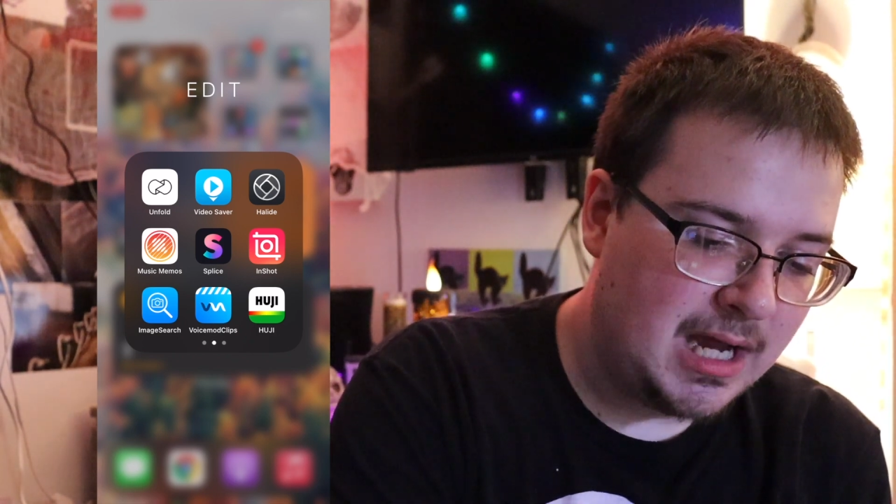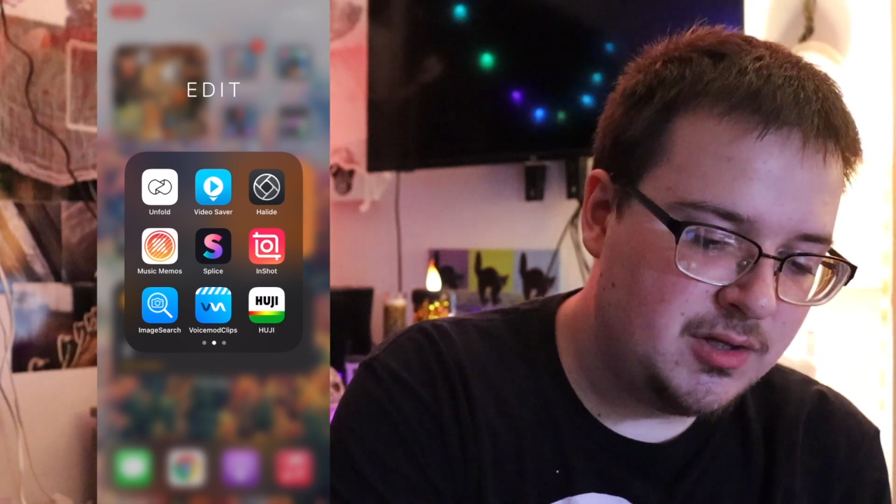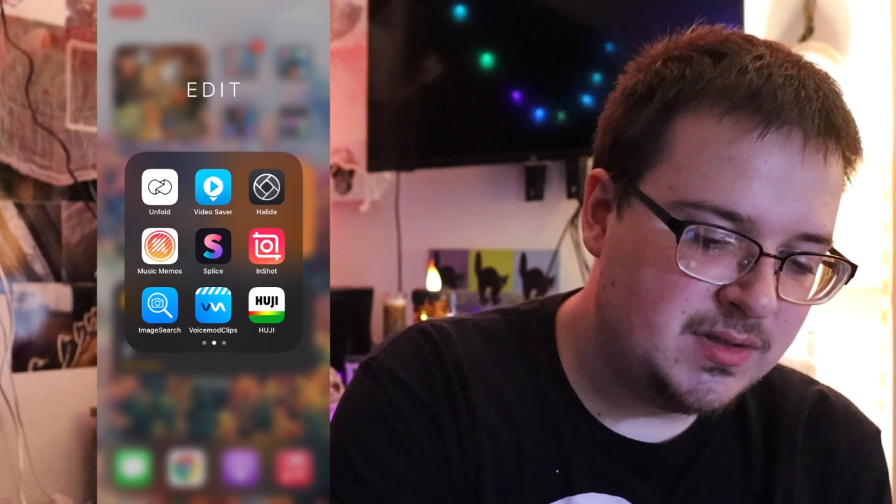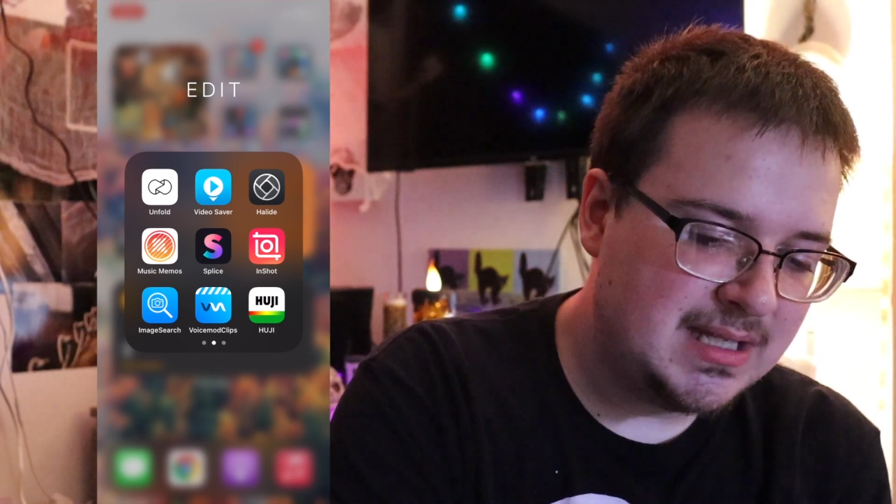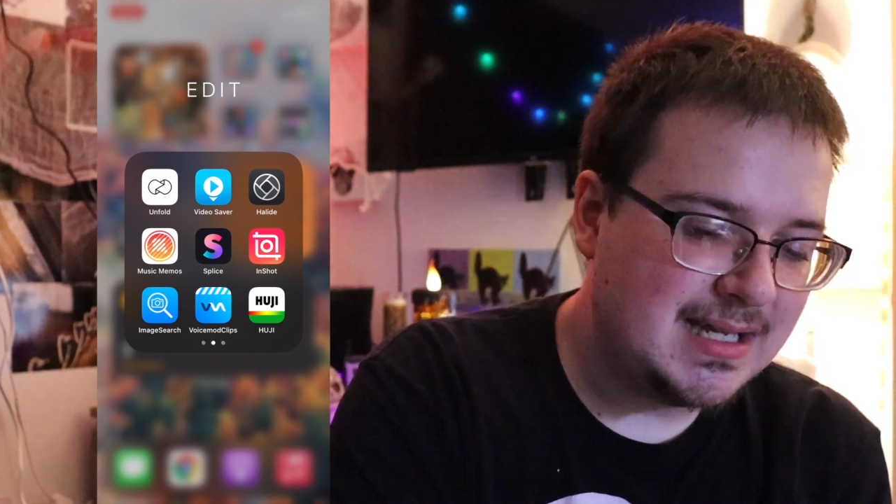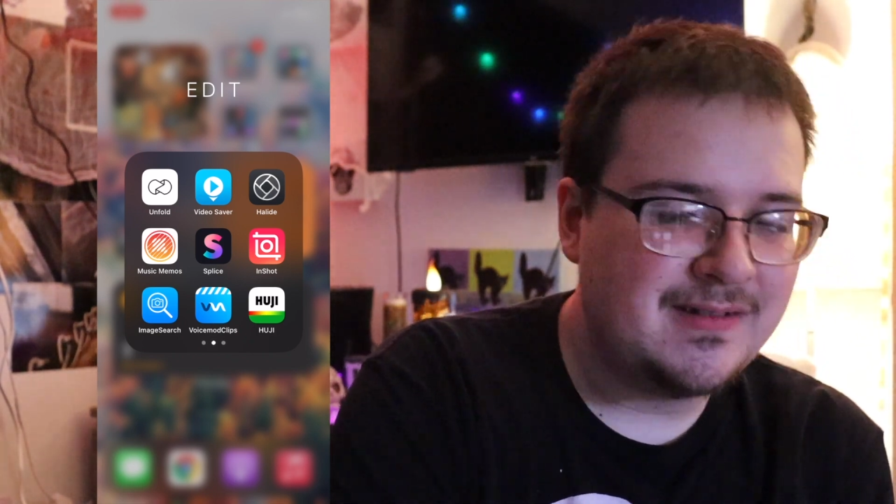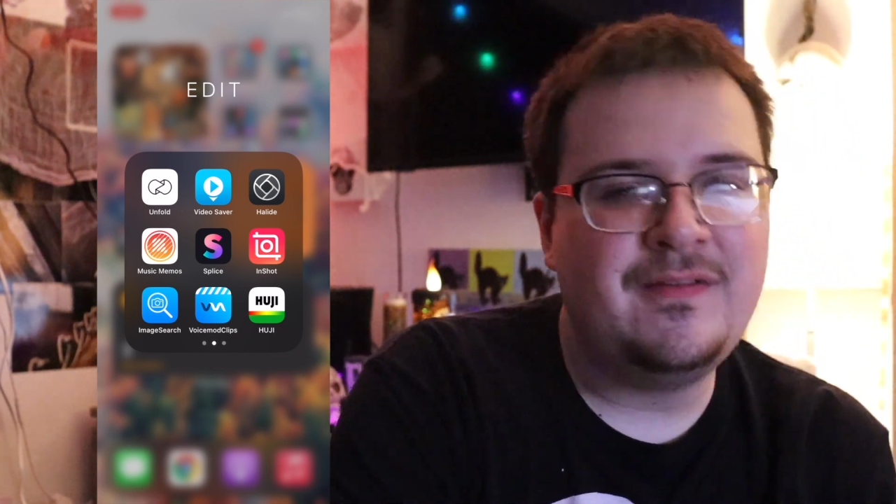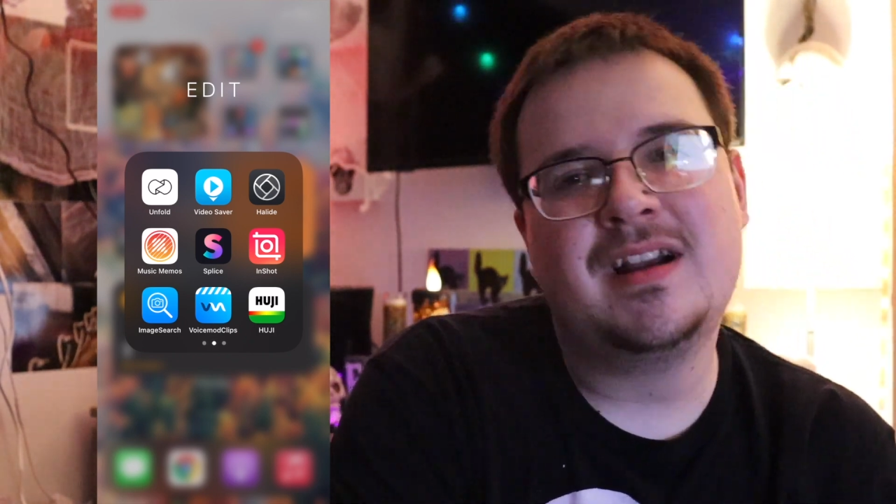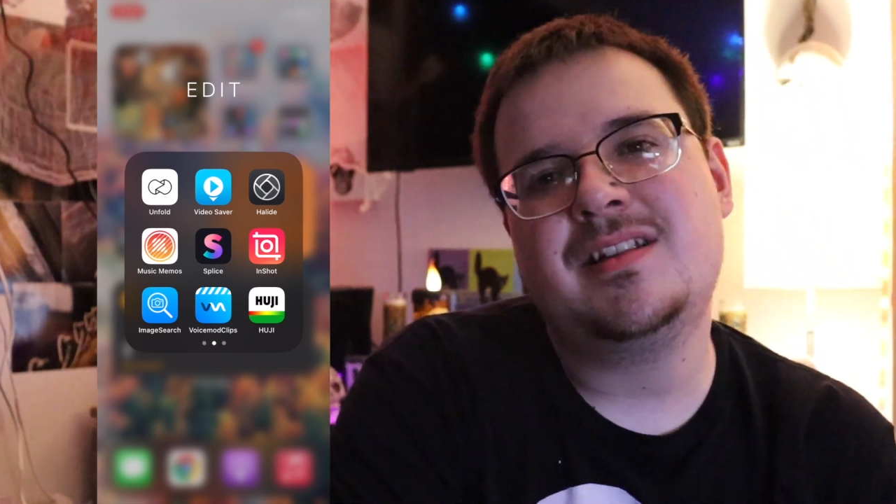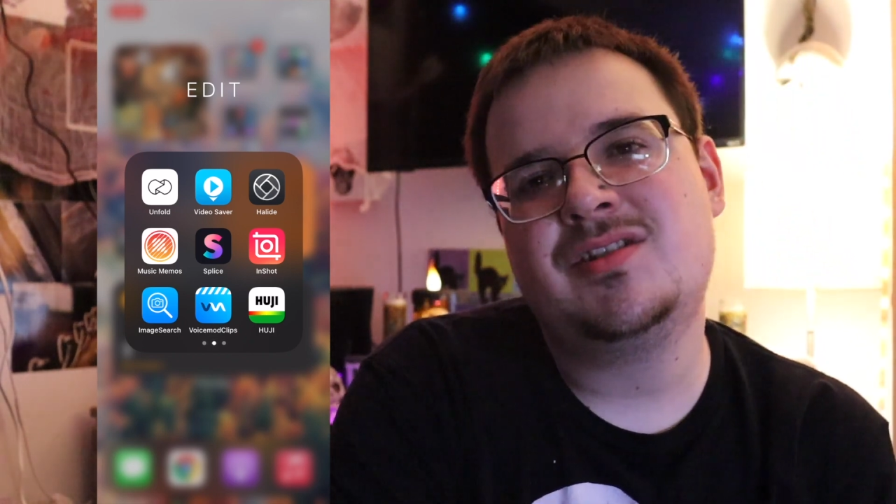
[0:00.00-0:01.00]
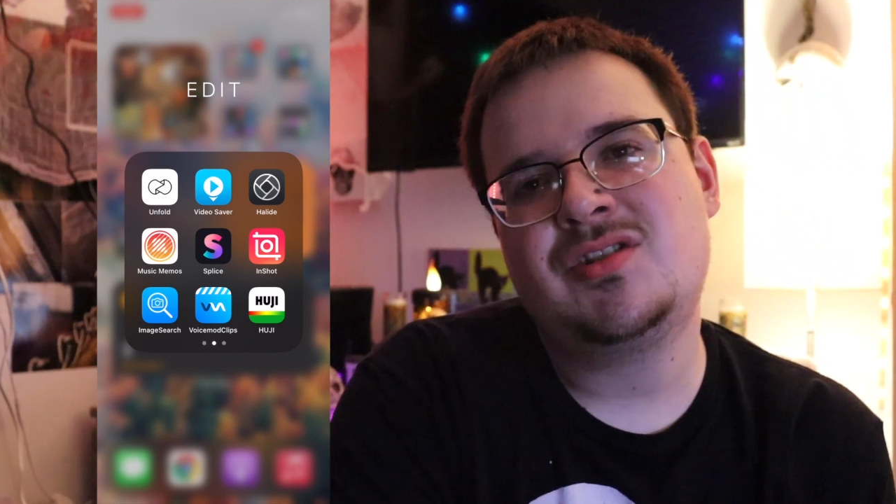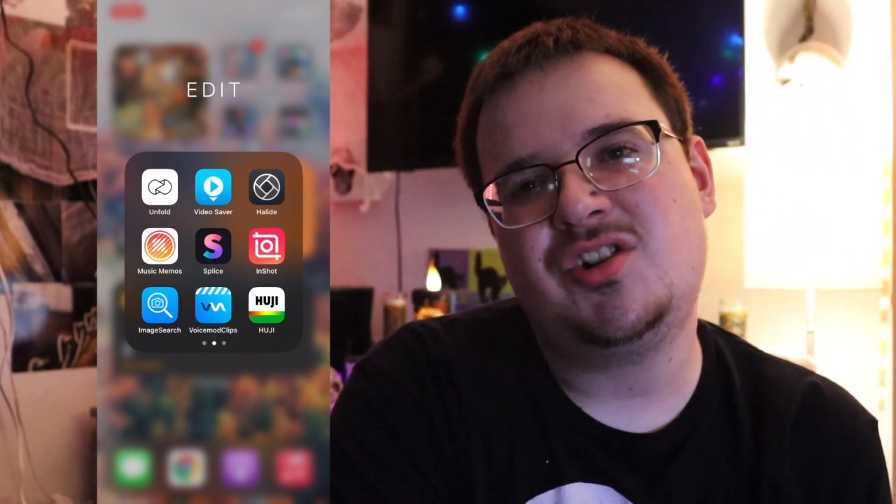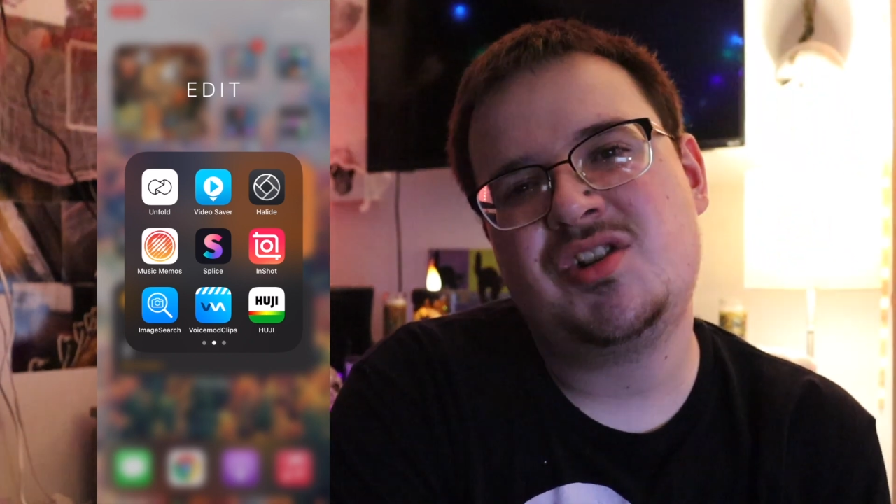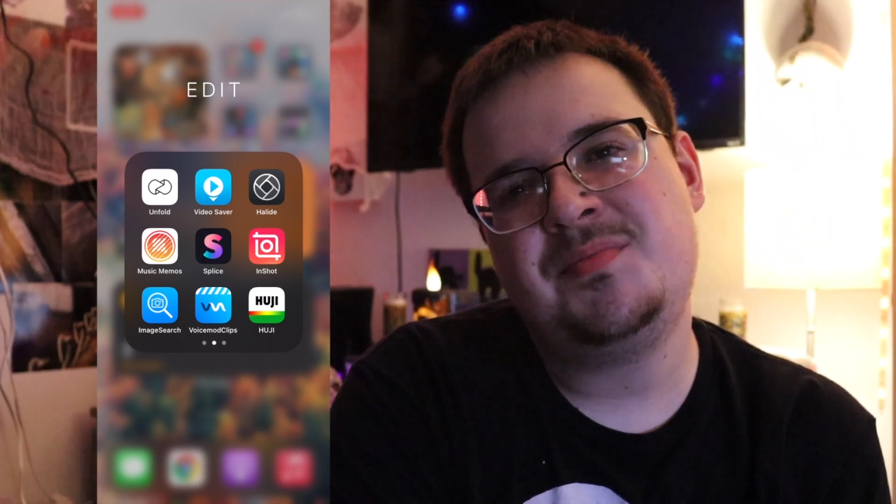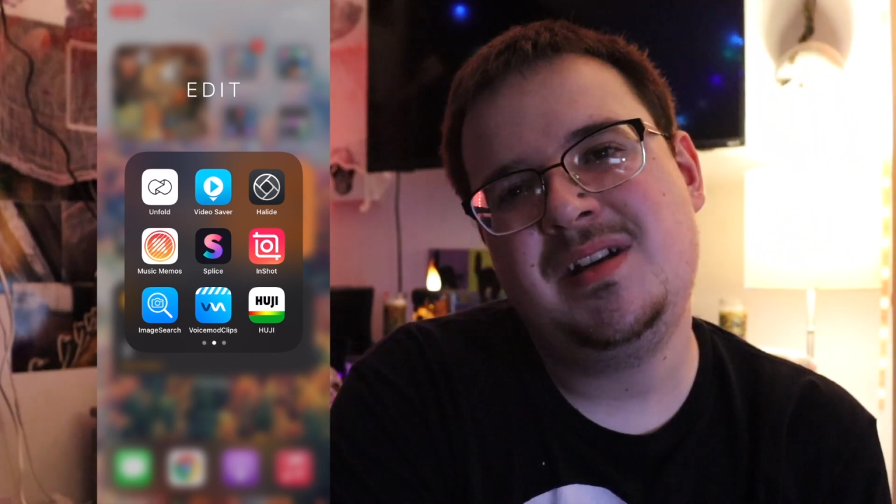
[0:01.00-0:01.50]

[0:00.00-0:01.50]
I use that to fucking search